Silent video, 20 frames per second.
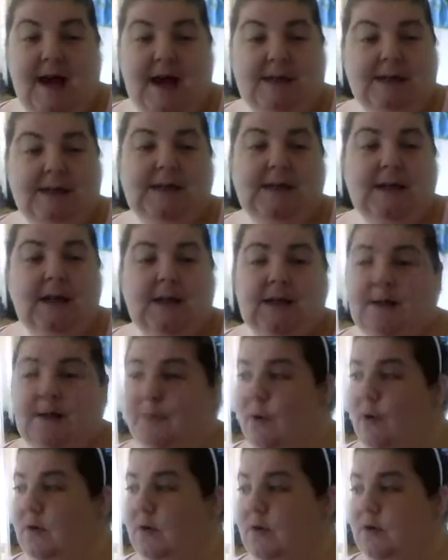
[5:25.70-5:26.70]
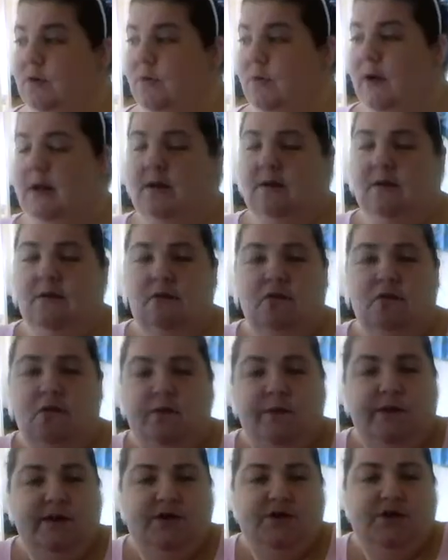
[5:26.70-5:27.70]
inside the box when no
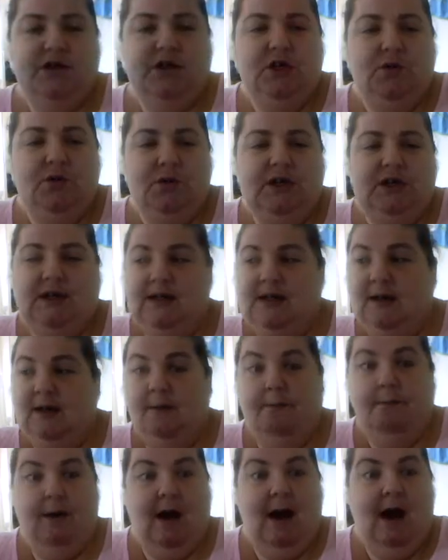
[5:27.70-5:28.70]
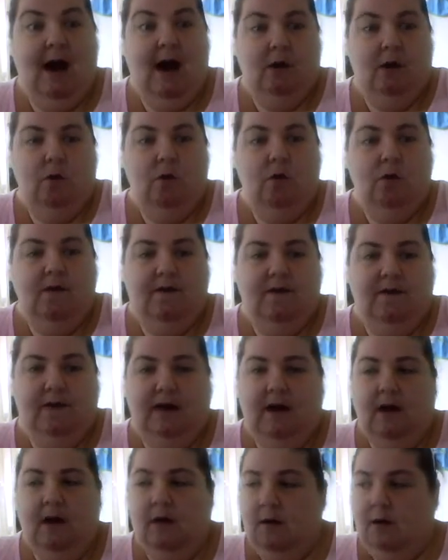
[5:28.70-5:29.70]
one's really going to see it, but I know it's
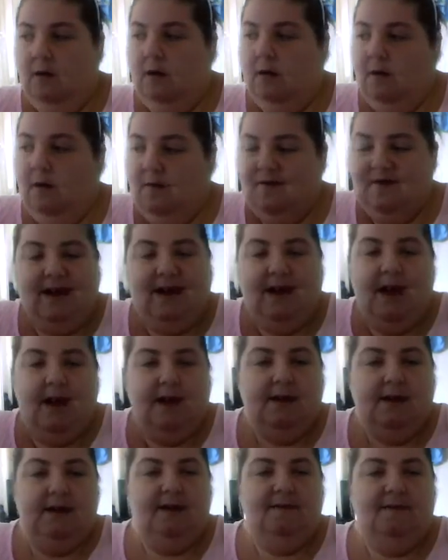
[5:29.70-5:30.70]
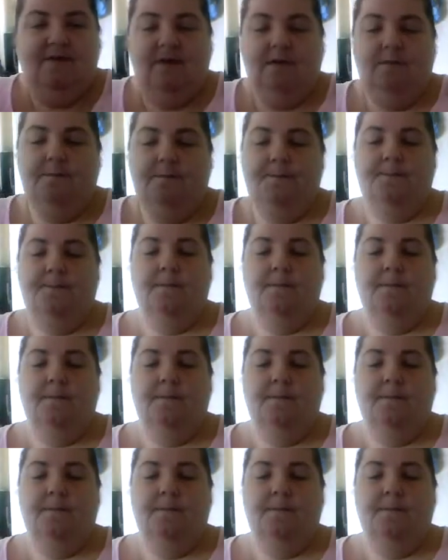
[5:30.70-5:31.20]
there, so I can't leave it.